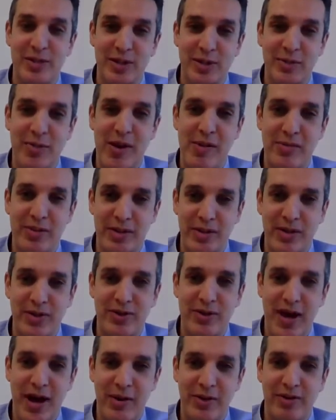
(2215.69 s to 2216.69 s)
you probably know
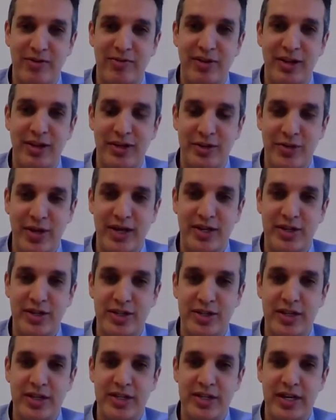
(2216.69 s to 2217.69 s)
how it feels, right? It's
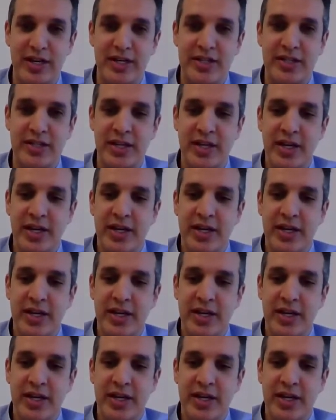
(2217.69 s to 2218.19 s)
just it